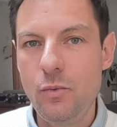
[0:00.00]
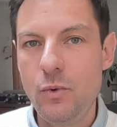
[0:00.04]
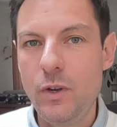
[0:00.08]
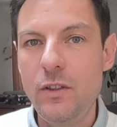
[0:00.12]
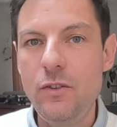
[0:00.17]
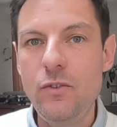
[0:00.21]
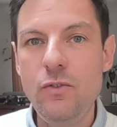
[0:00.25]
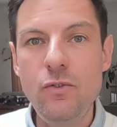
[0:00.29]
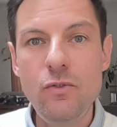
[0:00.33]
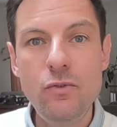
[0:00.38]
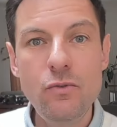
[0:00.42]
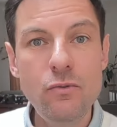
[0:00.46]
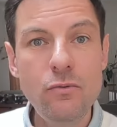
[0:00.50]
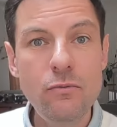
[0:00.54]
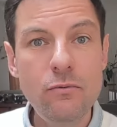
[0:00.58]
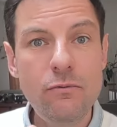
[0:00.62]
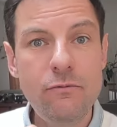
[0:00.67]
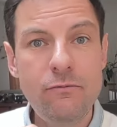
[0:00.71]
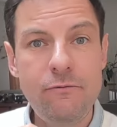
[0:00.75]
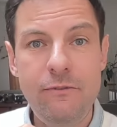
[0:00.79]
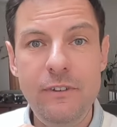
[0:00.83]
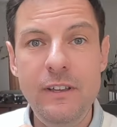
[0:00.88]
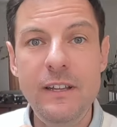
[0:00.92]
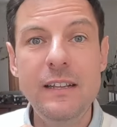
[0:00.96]
when you
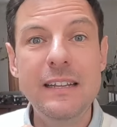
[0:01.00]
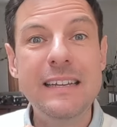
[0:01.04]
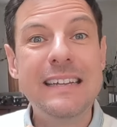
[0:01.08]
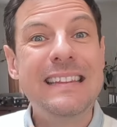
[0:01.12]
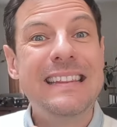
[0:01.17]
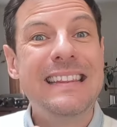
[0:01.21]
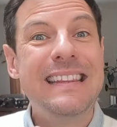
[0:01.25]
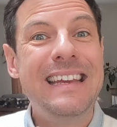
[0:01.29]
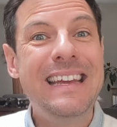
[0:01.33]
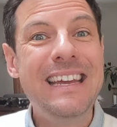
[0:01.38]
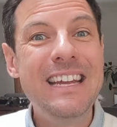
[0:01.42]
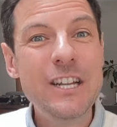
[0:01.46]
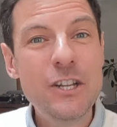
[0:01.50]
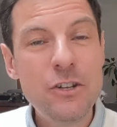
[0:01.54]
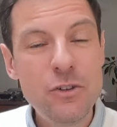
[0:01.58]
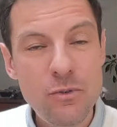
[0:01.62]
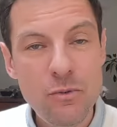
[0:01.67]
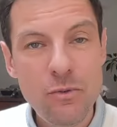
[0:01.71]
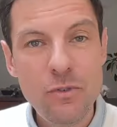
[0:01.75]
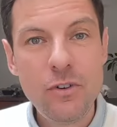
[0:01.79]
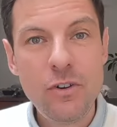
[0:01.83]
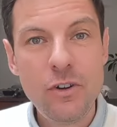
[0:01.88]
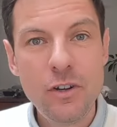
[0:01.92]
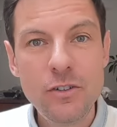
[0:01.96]
feel
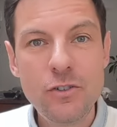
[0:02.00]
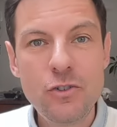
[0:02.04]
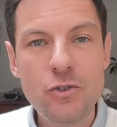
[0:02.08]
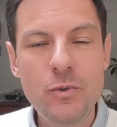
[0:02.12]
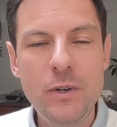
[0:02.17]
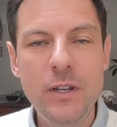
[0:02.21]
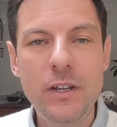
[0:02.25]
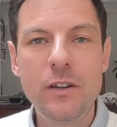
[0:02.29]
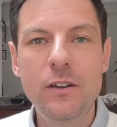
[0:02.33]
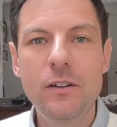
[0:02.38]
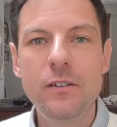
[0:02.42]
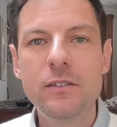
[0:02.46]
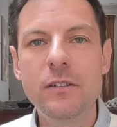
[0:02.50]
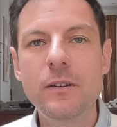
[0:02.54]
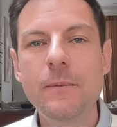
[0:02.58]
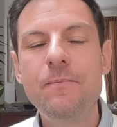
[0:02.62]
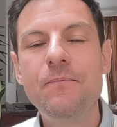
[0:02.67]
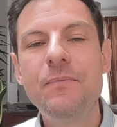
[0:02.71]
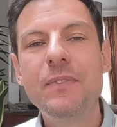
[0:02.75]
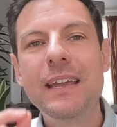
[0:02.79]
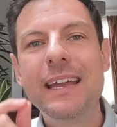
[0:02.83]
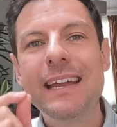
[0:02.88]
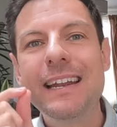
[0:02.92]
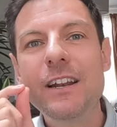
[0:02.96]
that got triggered,
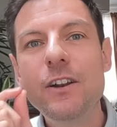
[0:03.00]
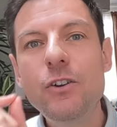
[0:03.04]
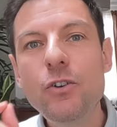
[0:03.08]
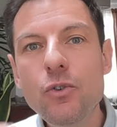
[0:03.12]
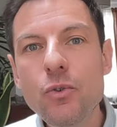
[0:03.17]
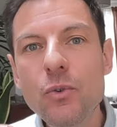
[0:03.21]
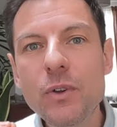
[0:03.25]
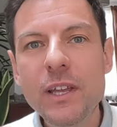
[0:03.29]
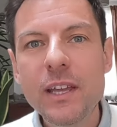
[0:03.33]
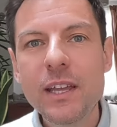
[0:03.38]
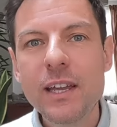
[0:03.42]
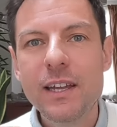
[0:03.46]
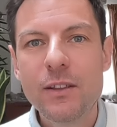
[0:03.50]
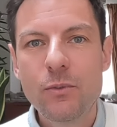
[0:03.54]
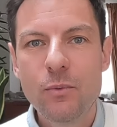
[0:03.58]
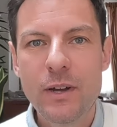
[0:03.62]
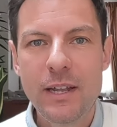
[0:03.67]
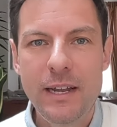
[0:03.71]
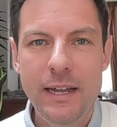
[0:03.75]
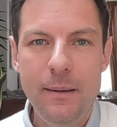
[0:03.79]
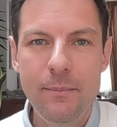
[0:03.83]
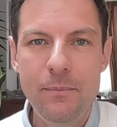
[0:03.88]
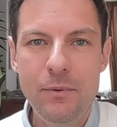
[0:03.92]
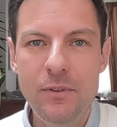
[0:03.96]
and looking at
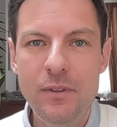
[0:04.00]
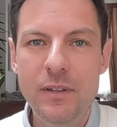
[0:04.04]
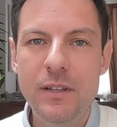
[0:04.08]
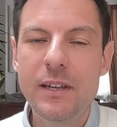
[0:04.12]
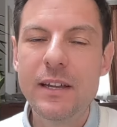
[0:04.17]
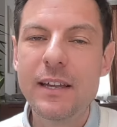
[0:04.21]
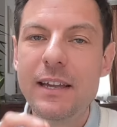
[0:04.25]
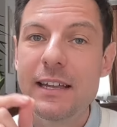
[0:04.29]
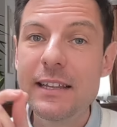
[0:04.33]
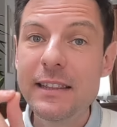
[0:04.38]
what happened.